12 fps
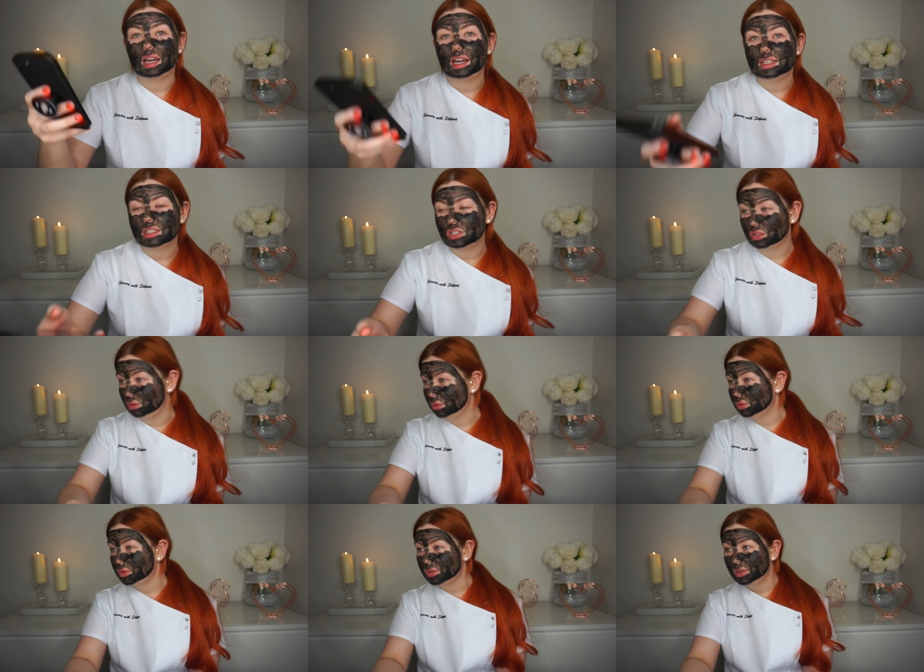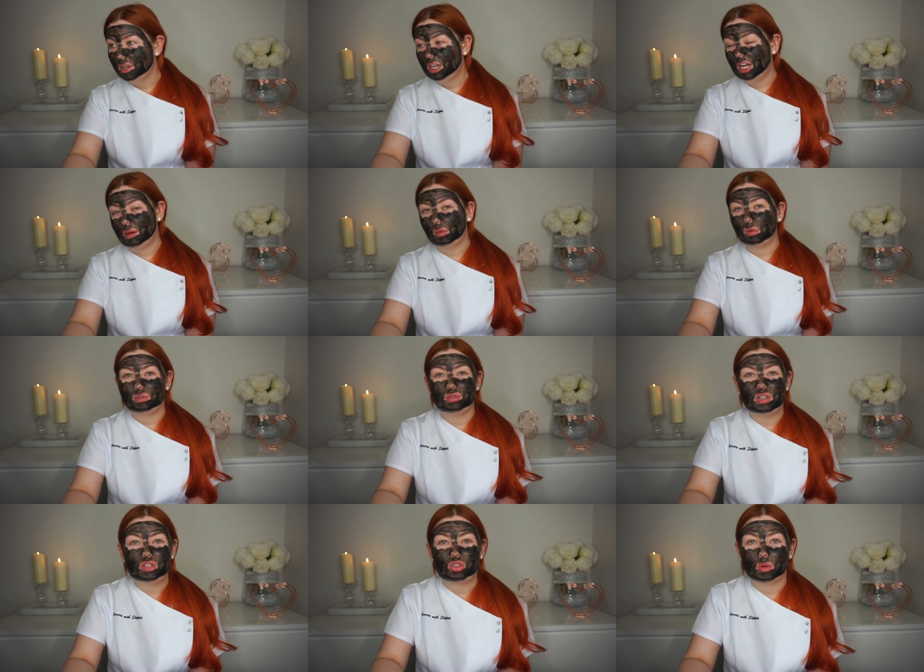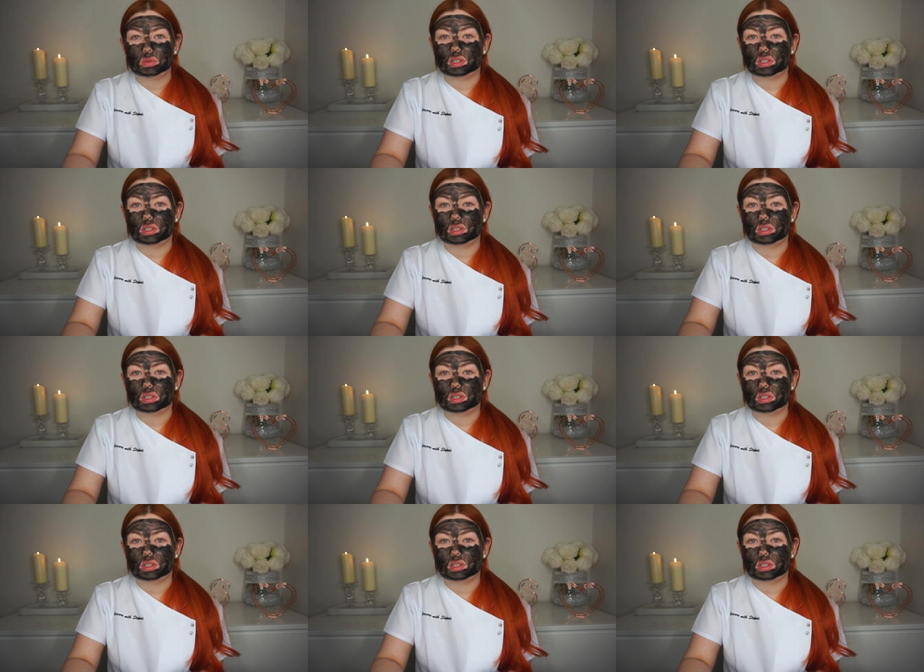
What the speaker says: I did use about 3 drops,